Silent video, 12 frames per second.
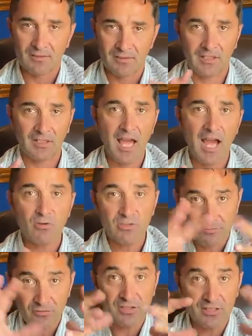the clouds
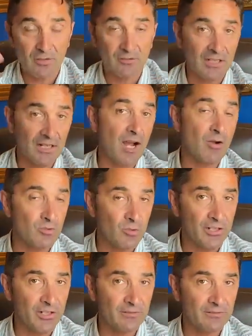have you seen how the clouds
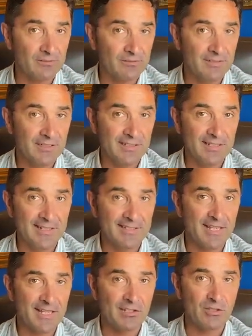were and
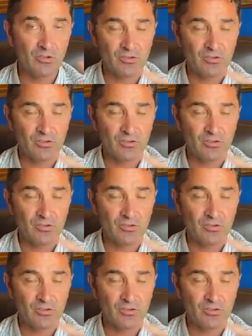then you